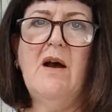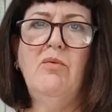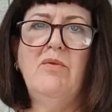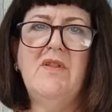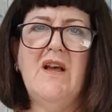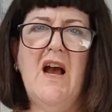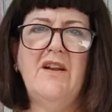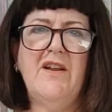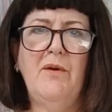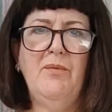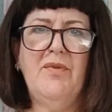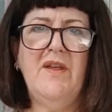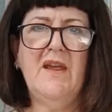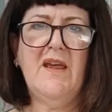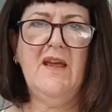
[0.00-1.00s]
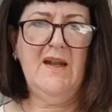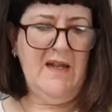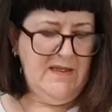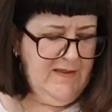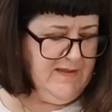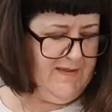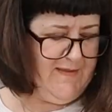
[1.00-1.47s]
I don't think it
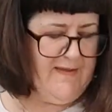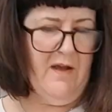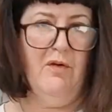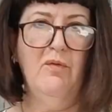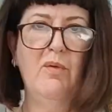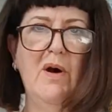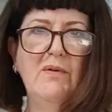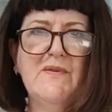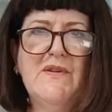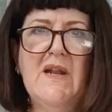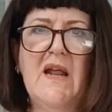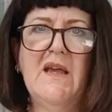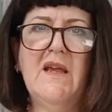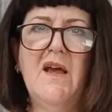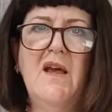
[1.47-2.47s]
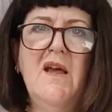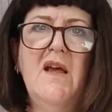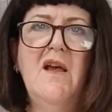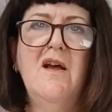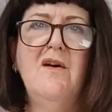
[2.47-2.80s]
lends itself well to like a